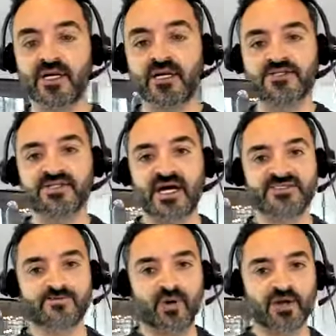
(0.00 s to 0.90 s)
science
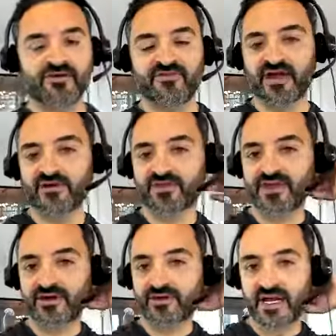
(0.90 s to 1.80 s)
of polyvagal
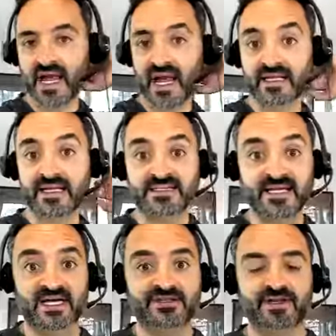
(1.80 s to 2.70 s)
theory and the
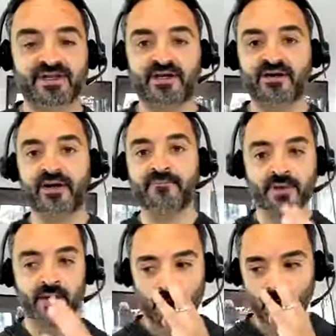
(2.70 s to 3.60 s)
attachment theory,
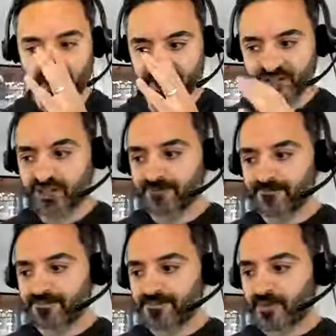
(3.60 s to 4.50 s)
which
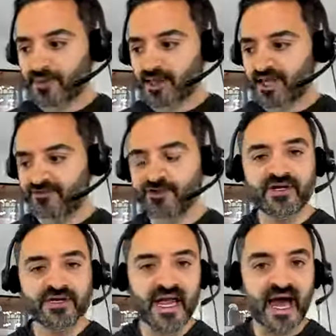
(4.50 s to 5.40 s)
if you
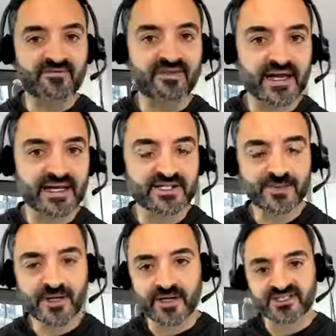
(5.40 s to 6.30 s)
didn't have that
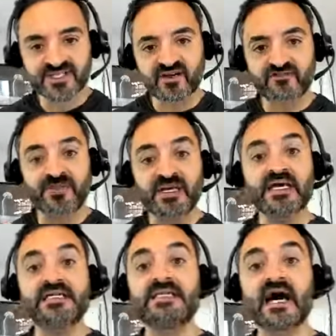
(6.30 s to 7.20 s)
experience of
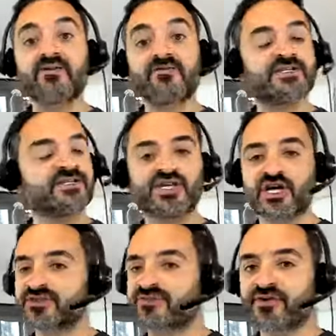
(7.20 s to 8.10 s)
being loved
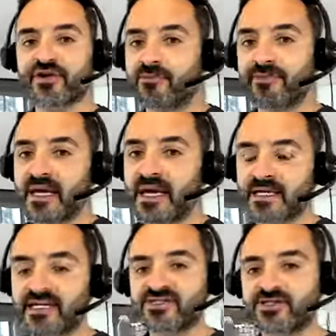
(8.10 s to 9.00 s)
just for your
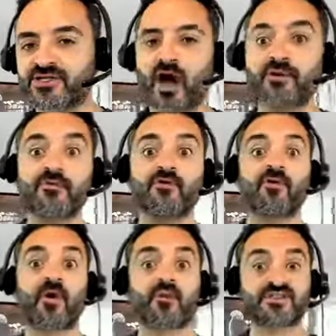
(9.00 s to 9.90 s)
beingness, not
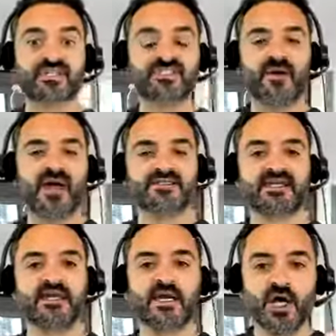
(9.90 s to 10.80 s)
what was expected,